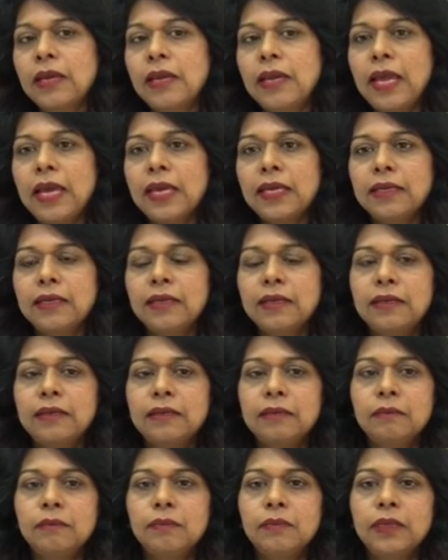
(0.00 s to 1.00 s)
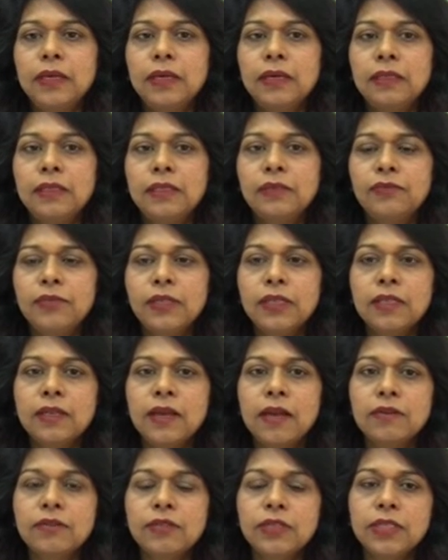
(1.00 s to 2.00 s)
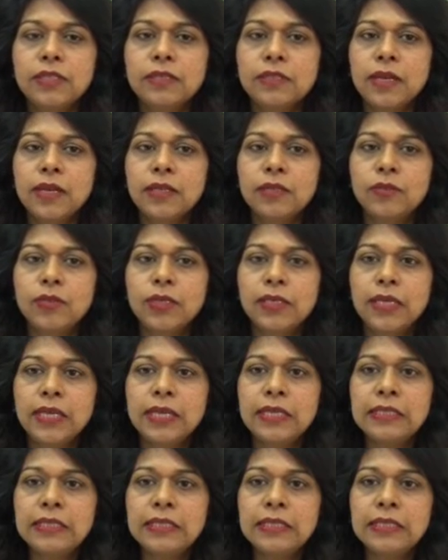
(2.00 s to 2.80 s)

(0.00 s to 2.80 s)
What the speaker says: Like different countries are doing